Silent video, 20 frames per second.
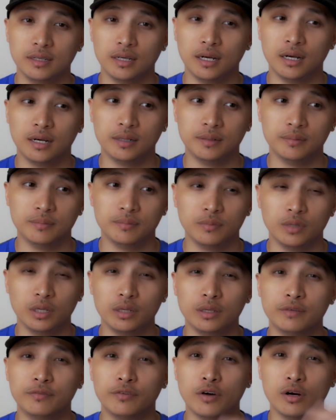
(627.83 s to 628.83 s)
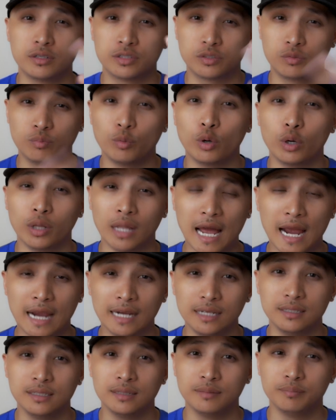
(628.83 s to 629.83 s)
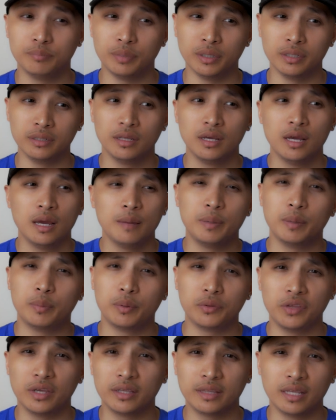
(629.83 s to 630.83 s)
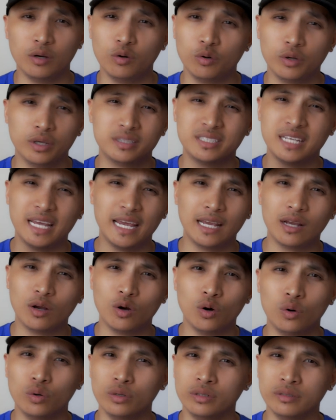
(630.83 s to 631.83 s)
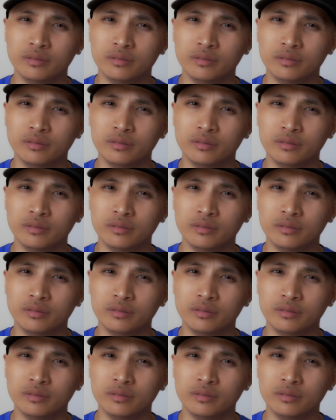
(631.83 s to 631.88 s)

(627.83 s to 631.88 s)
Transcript: Um, involves more line, but people think that it will get tangled,